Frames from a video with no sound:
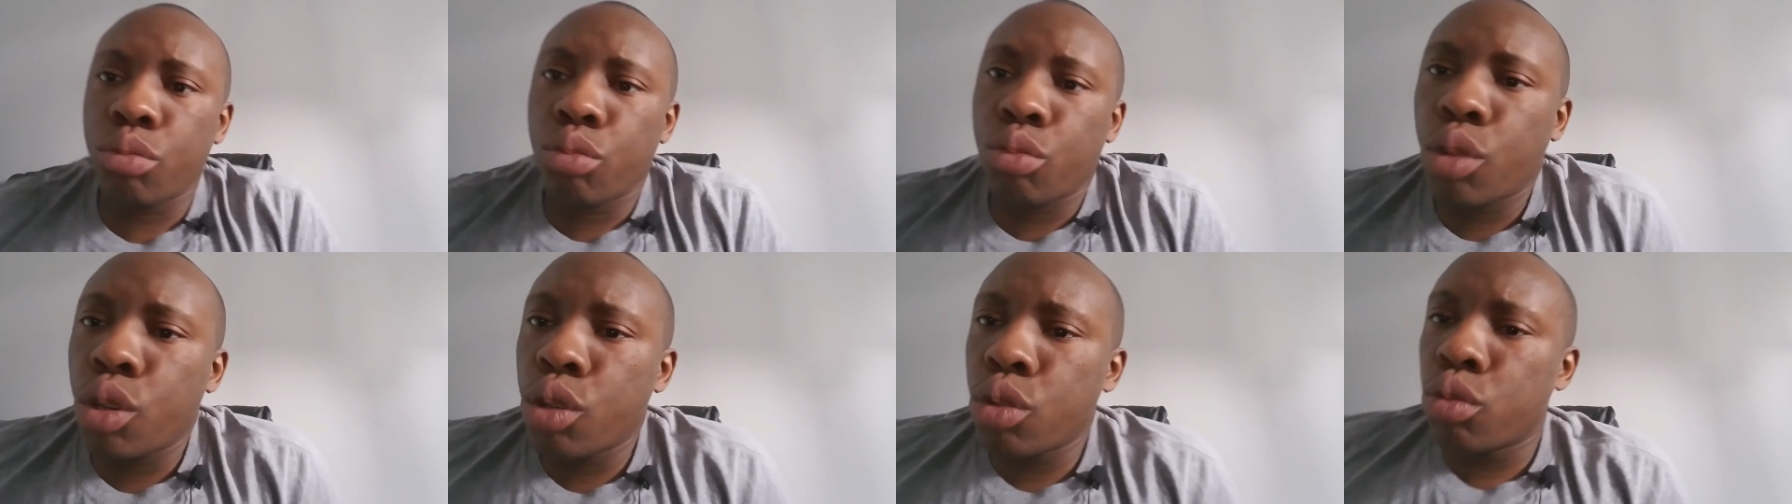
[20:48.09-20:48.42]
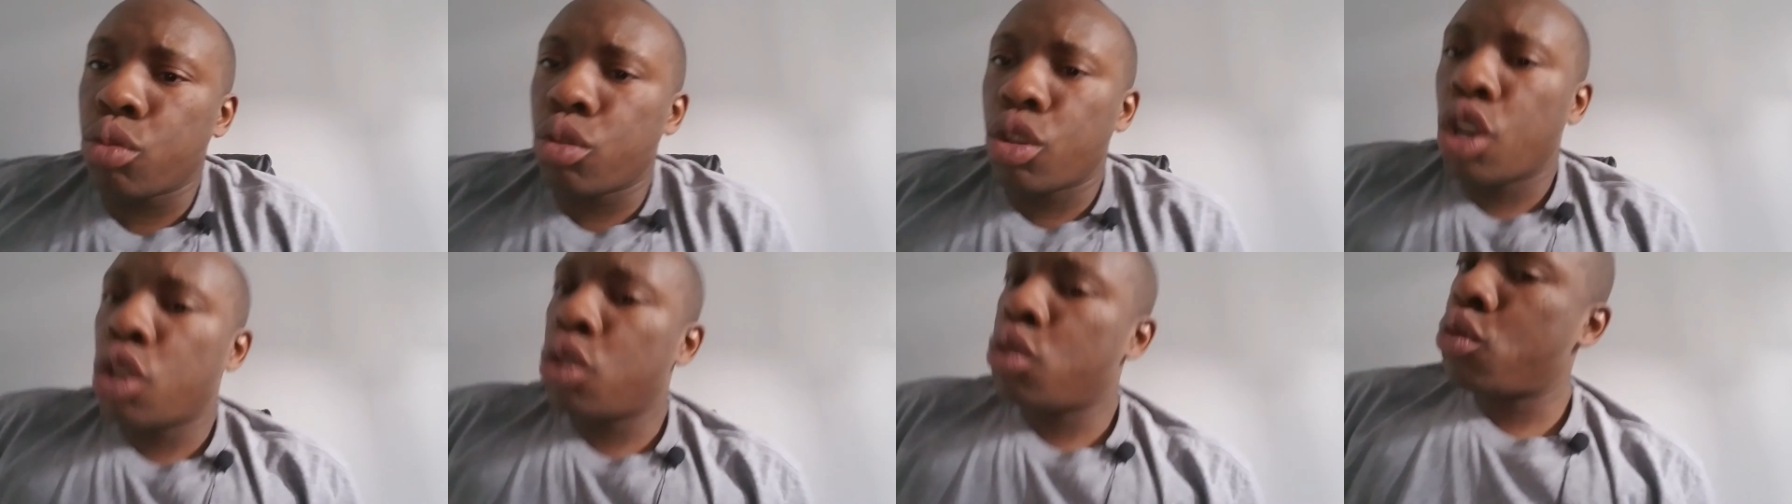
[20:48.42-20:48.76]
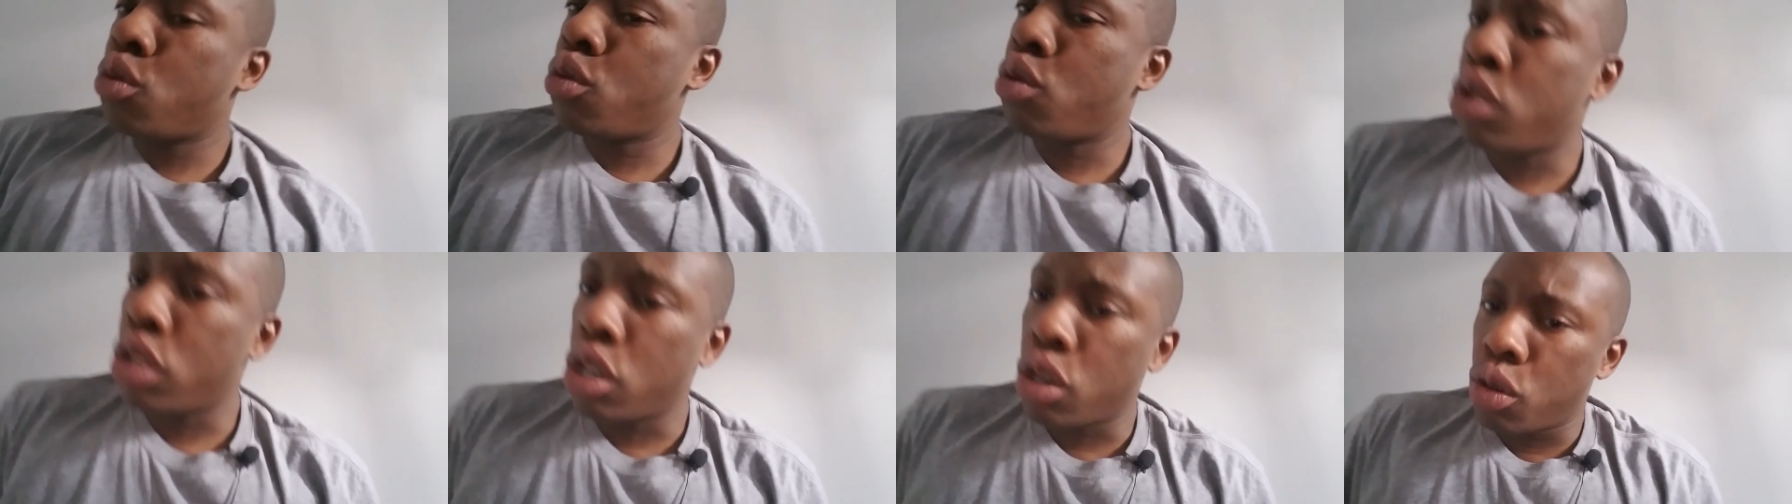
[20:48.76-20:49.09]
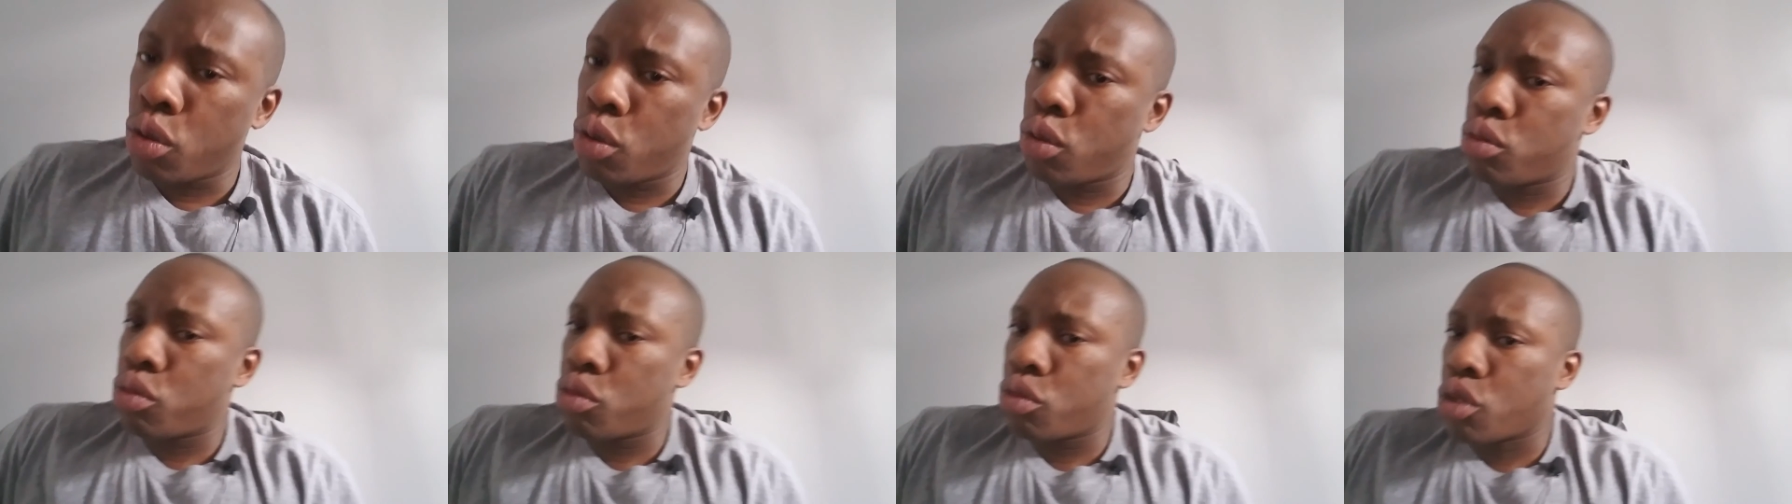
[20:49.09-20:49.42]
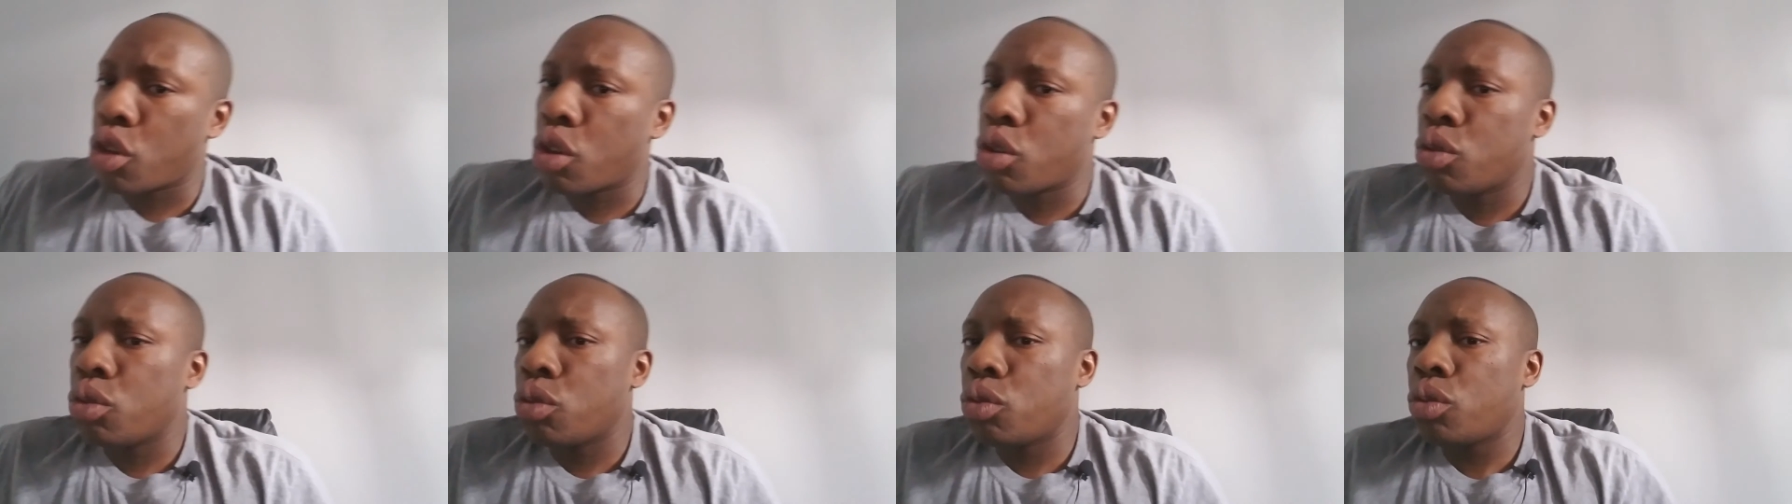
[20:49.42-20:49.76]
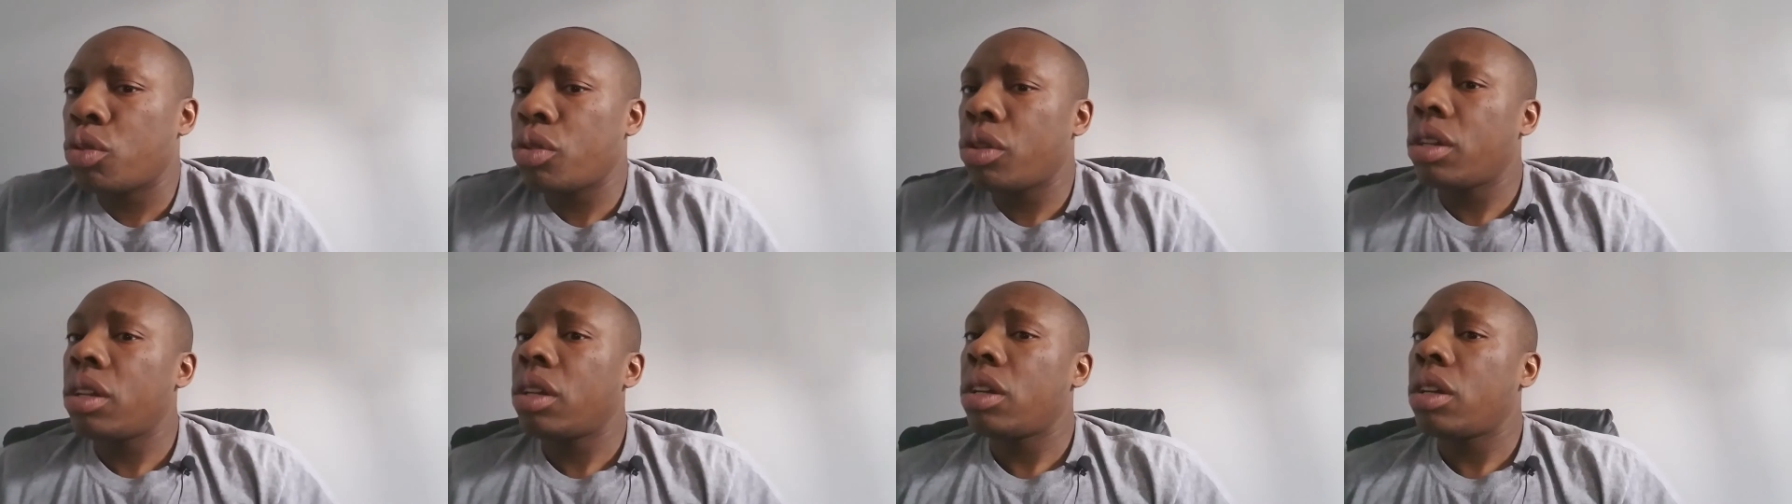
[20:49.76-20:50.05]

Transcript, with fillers: Whoa, no, no, no.